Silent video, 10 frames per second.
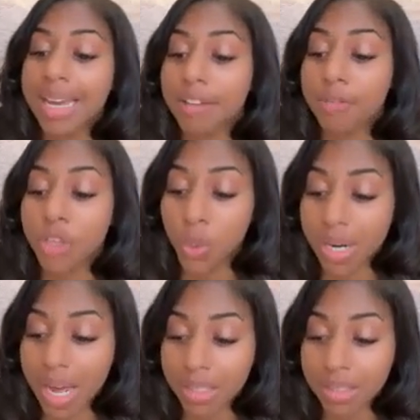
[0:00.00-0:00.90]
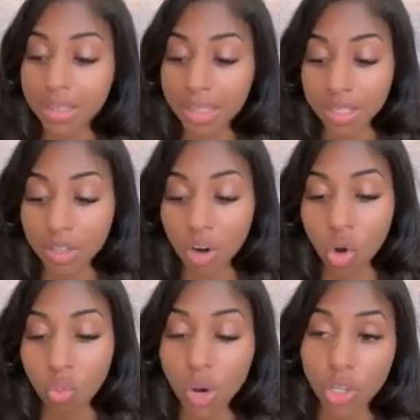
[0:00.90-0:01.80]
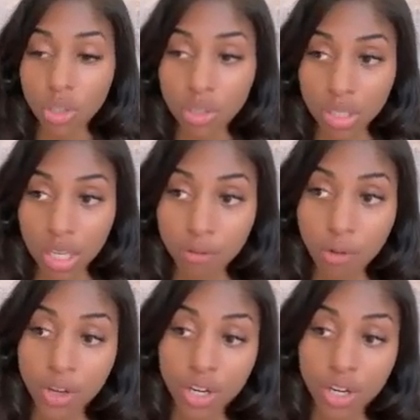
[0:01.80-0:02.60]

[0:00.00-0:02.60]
If you are not clear on what you're looking for,